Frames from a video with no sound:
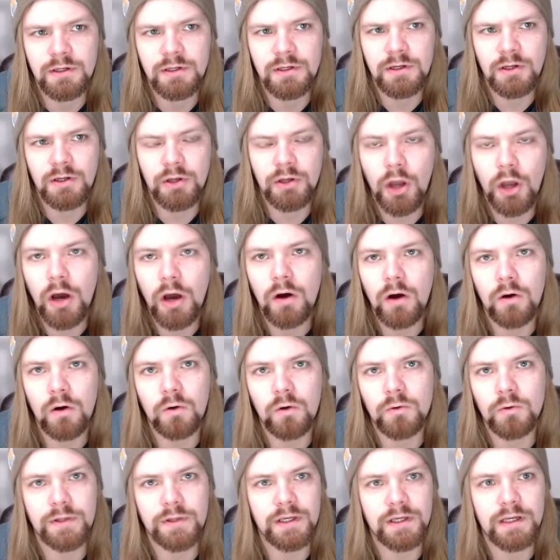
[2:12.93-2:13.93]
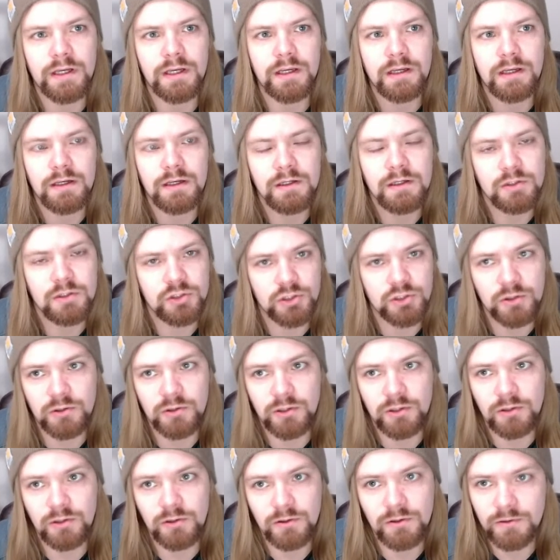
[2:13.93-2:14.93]
know that
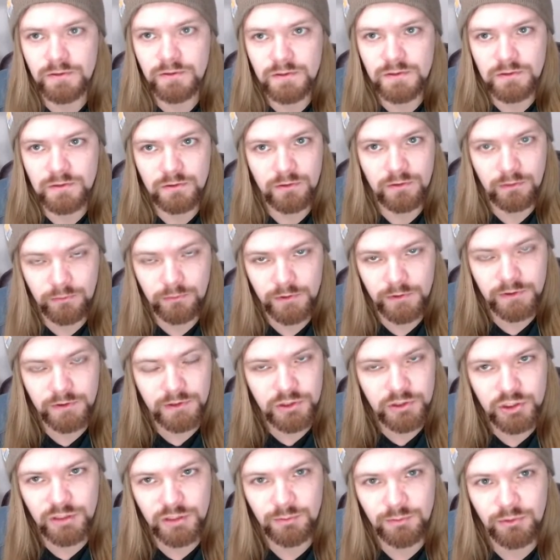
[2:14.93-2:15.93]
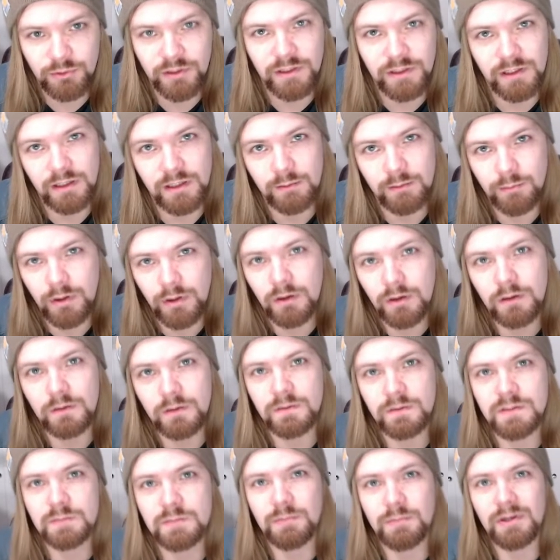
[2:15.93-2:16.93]
junkyards are a really cheap way to get
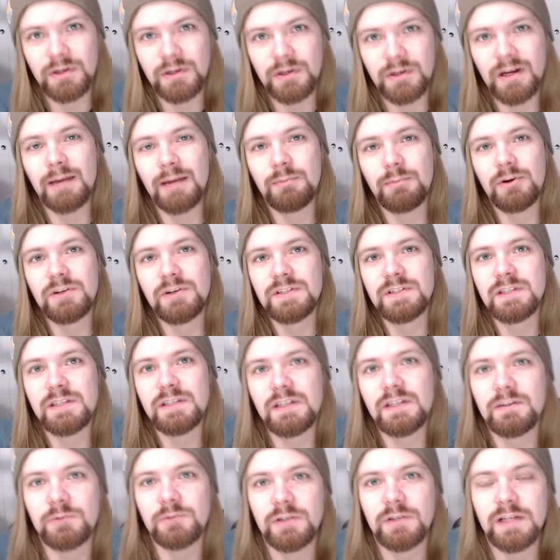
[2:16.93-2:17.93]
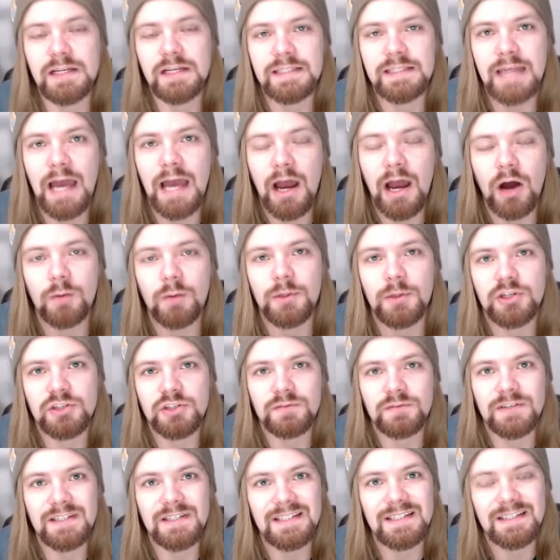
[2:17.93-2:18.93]
parts, but I personally didn't realize how much
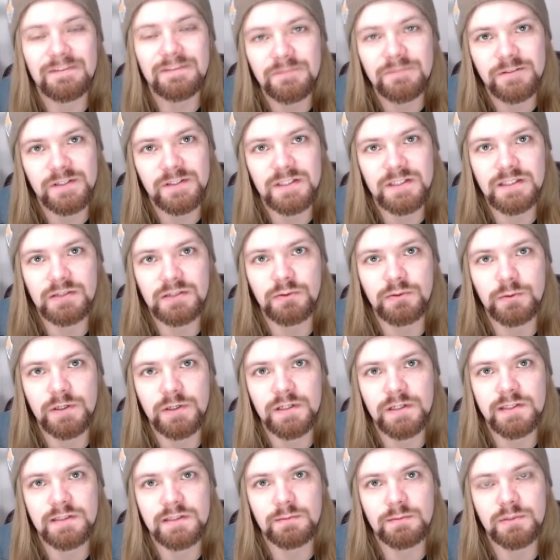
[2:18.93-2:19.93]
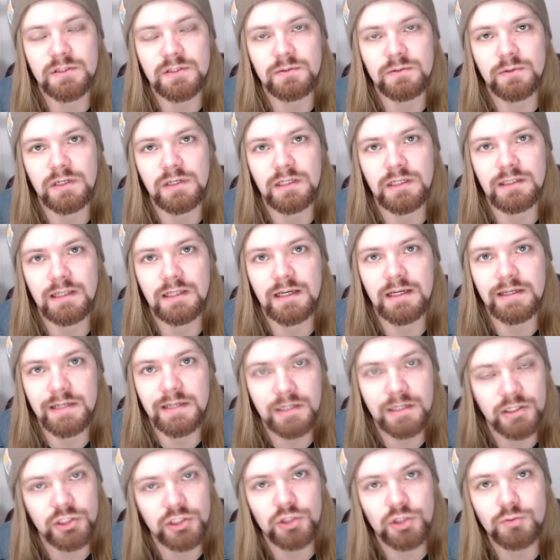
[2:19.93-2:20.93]
of a difference there was between like
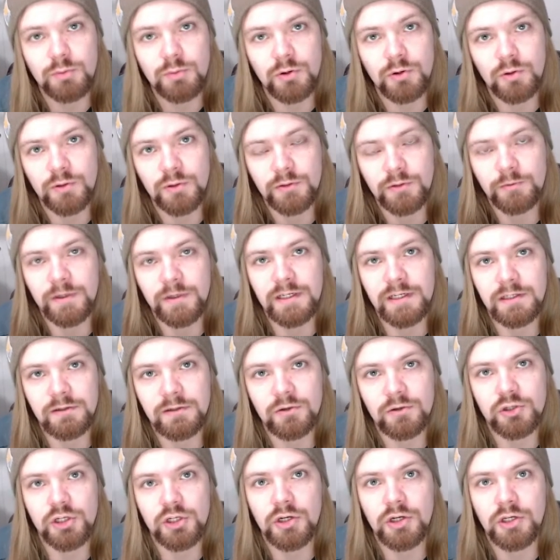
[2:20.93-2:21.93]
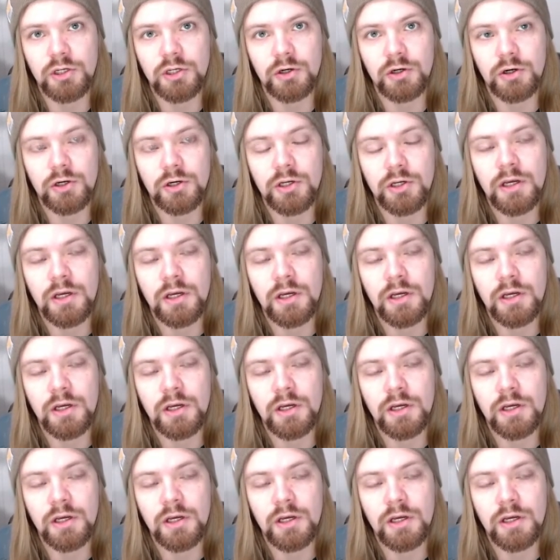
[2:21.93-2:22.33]
a U-pull and a regular junkyard.